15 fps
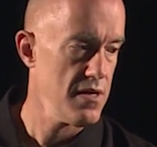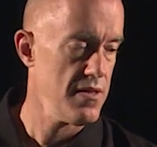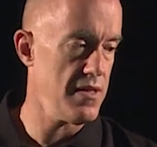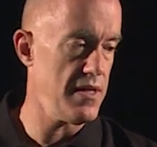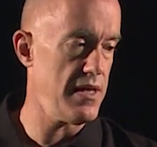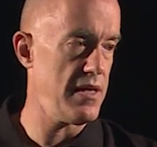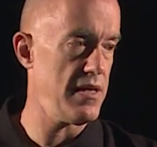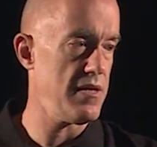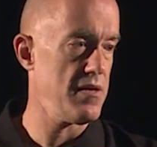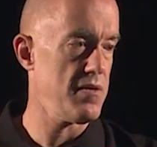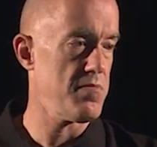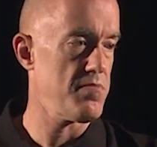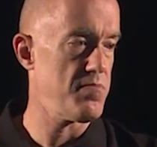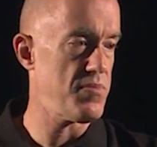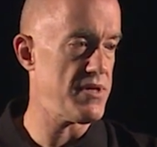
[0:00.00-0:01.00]
the
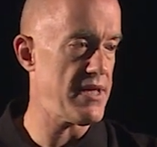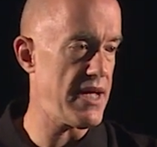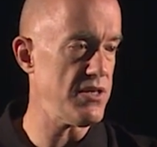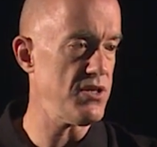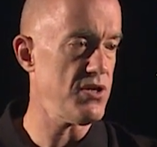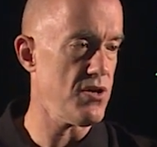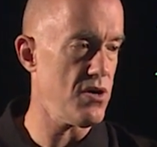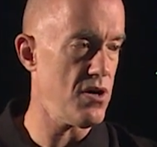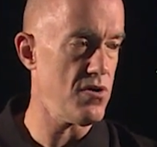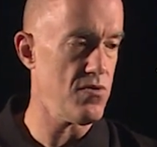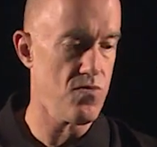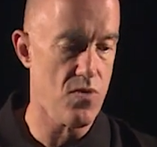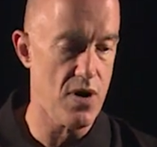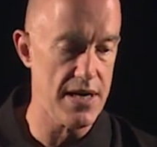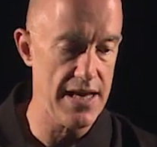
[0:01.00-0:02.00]

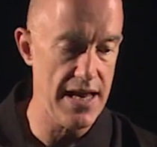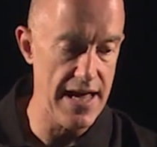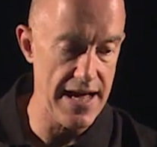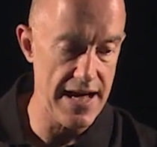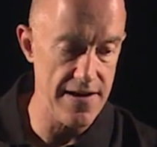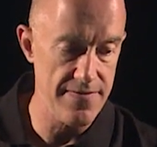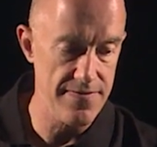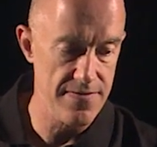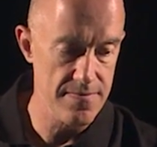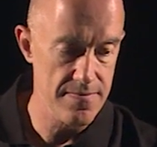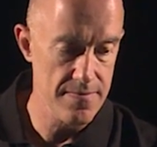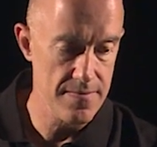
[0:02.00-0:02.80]
potential 1 half